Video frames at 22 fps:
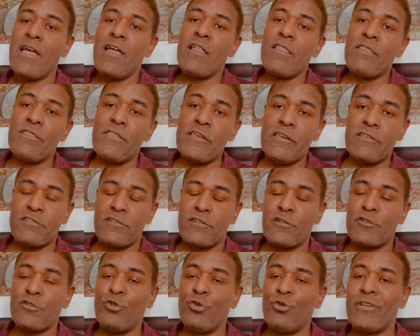these are
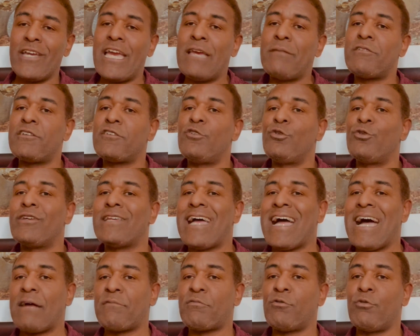the two games that you could
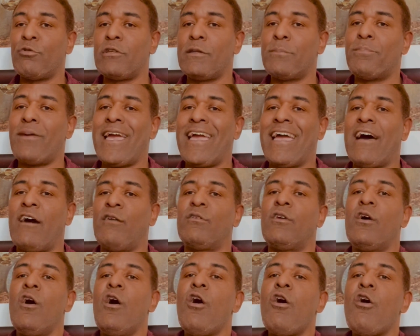absolutely pound.